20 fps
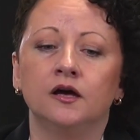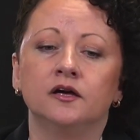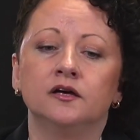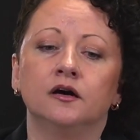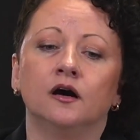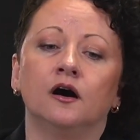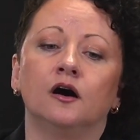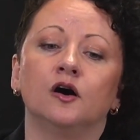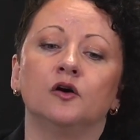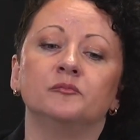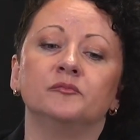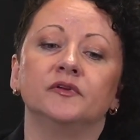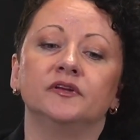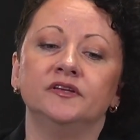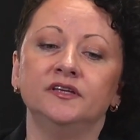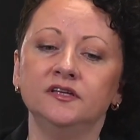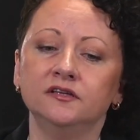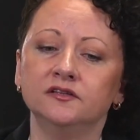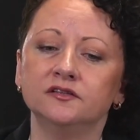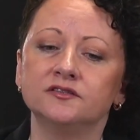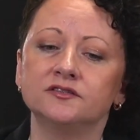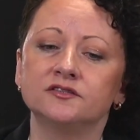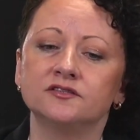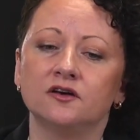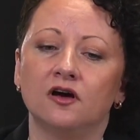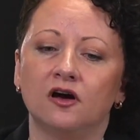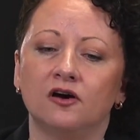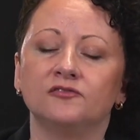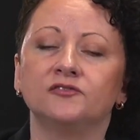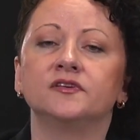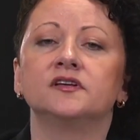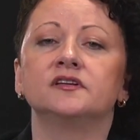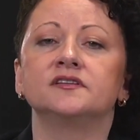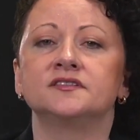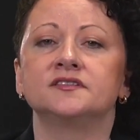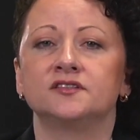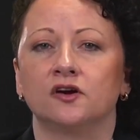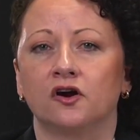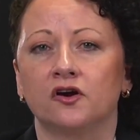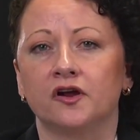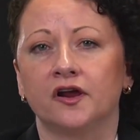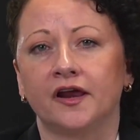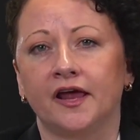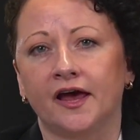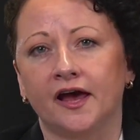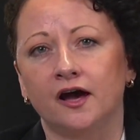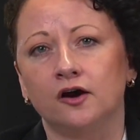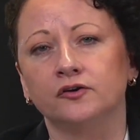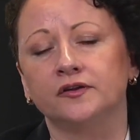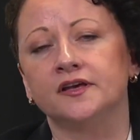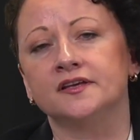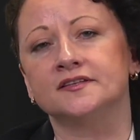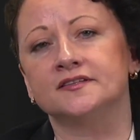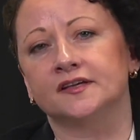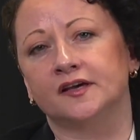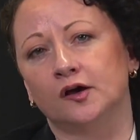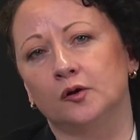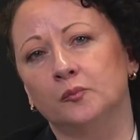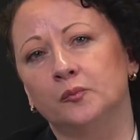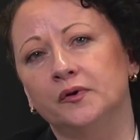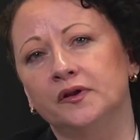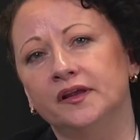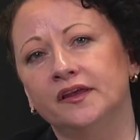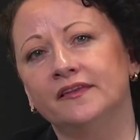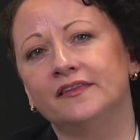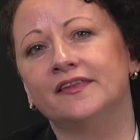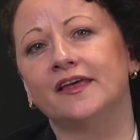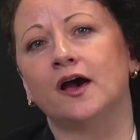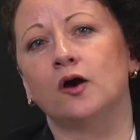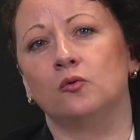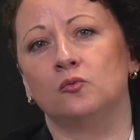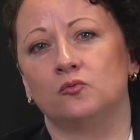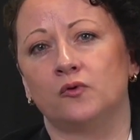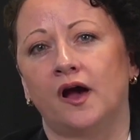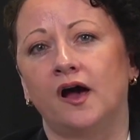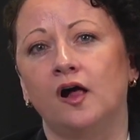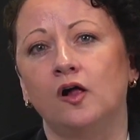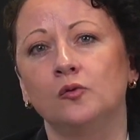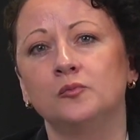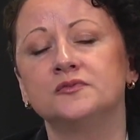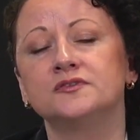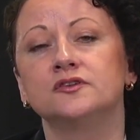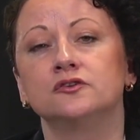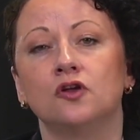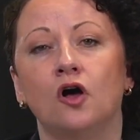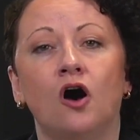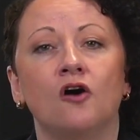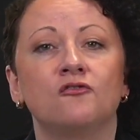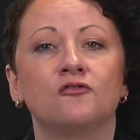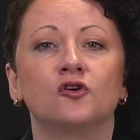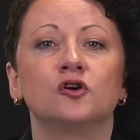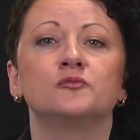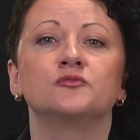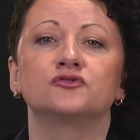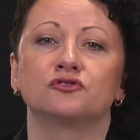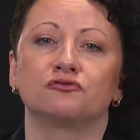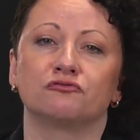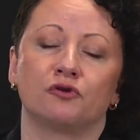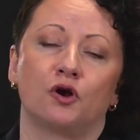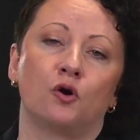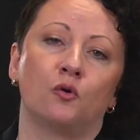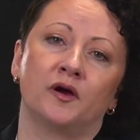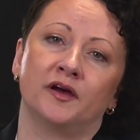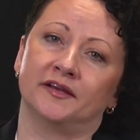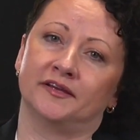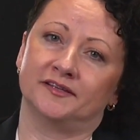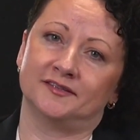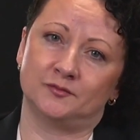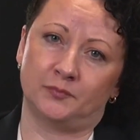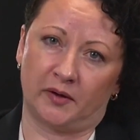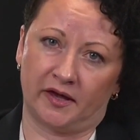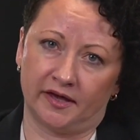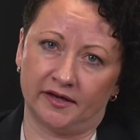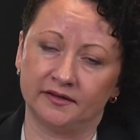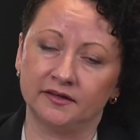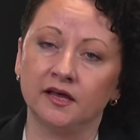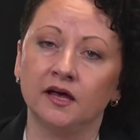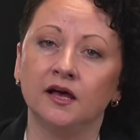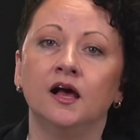LegalSoft started out as a company that helps law firms grow and expand.